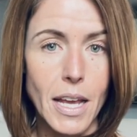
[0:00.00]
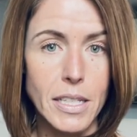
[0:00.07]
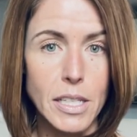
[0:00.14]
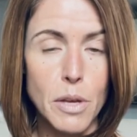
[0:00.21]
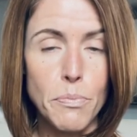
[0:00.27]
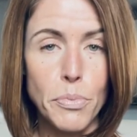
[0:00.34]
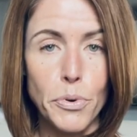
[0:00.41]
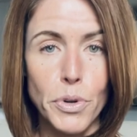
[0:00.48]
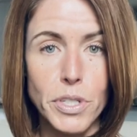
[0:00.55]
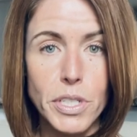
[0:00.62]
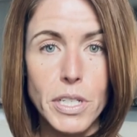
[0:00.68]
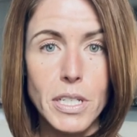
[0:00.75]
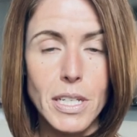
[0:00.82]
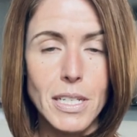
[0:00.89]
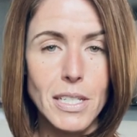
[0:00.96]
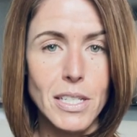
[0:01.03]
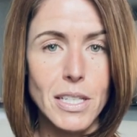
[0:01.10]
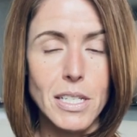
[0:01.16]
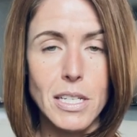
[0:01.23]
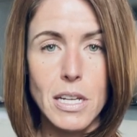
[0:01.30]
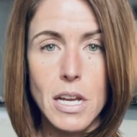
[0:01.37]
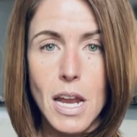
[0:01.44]
It's imprinted into the
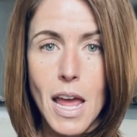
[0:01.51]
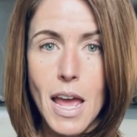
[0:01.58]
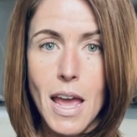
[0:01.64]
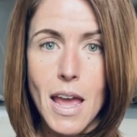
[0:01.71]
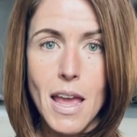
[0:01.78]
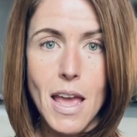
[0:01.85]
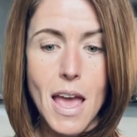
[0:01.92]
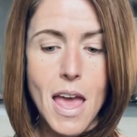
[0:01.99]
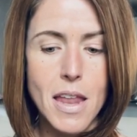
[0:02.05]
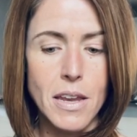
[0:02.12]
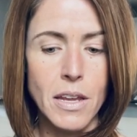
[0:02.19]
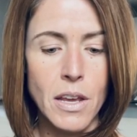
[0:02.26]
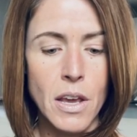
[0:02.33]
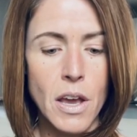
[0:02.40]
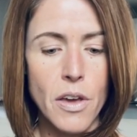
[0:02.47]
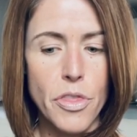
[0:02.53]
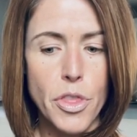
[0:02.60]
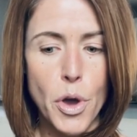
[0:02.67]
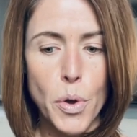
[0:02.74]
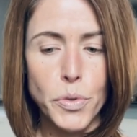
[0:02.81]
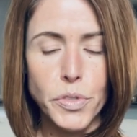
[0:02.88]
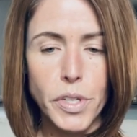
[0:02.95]
DNA, and
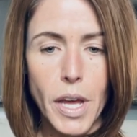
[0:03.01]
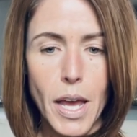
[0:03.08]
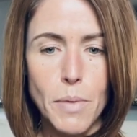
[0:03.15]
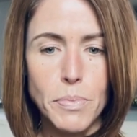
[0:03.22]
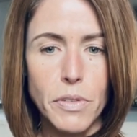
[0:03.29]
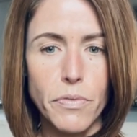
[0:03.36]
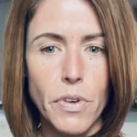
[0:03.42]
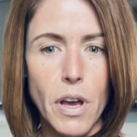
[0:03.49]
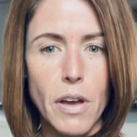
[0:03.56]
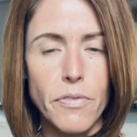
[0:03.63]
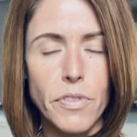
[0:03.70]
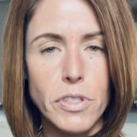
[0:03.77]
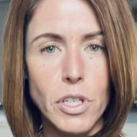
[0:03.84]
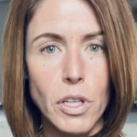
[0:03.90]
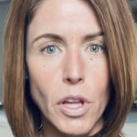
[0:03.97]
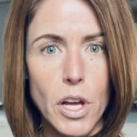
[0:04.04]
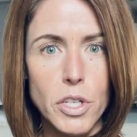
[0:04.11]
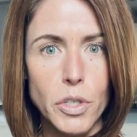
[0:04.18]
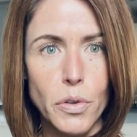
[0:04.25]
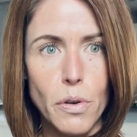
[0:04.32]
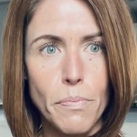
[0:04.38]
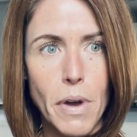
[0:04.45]
those types of
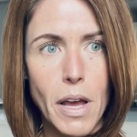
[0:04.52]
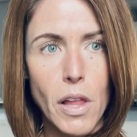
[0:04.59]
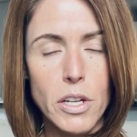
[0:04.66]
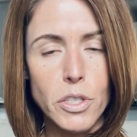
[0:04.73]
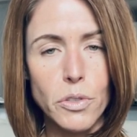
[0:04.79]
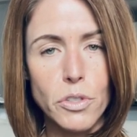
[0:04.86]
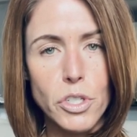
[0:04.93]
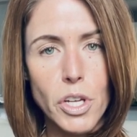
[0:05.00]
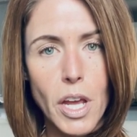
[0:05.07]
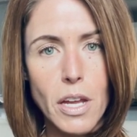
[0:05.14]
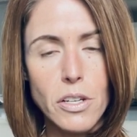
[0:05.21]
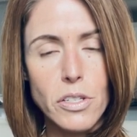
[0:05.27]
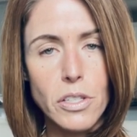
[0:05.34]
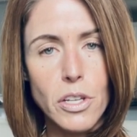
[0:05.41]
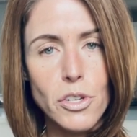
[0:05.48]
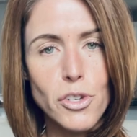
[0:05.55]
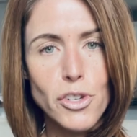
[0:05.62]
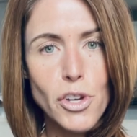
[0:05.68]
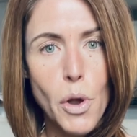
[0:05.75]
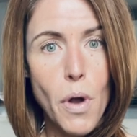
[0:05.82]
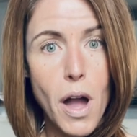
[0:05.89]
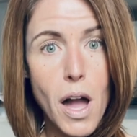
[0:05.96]
physiological and biological changes can
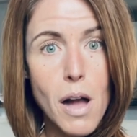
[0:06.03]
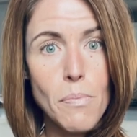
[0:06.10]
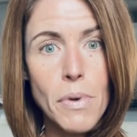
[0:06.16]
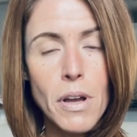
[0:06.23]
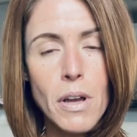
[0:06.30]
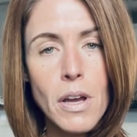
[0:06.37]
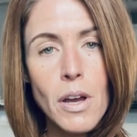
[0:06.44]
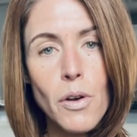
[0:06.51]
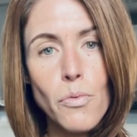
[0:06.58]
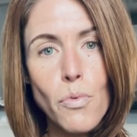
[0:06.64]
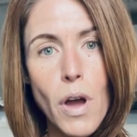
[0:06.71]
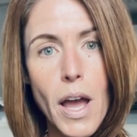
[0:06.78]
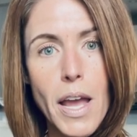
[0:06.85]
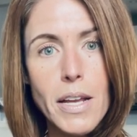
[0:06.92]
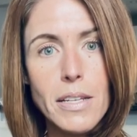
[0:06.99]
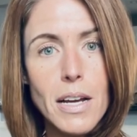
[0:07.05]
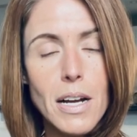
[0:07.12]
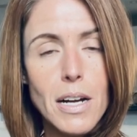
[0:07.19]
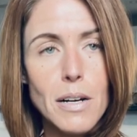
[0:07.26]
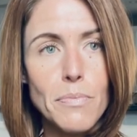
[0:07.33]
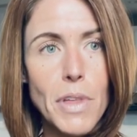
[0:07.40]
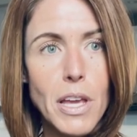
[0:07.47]
show up, right?
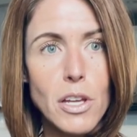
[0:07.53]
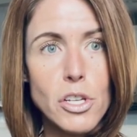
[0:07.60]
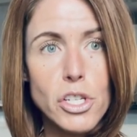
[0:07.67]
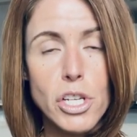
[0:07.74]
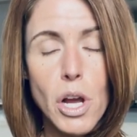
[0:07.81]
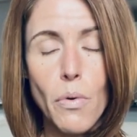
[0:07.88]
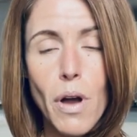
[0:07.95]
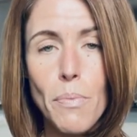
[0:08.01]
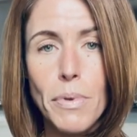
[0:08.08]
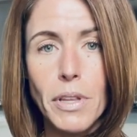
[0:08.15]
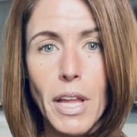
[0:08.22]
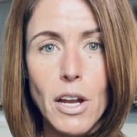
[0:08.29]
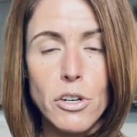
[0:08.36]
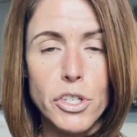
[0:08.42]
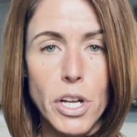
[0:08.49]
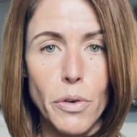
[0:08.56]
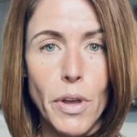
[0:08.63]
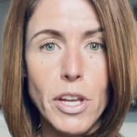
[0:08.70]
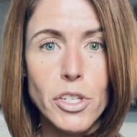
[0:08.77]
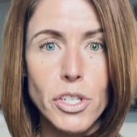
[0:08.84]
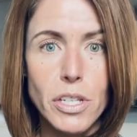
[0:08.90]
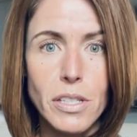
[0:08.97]
They can show up in later
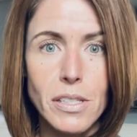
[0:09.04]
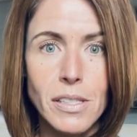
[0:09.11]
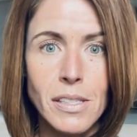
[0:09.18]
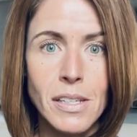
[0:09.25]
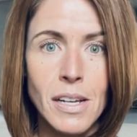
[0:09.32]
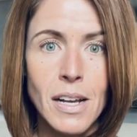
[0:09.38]
generations.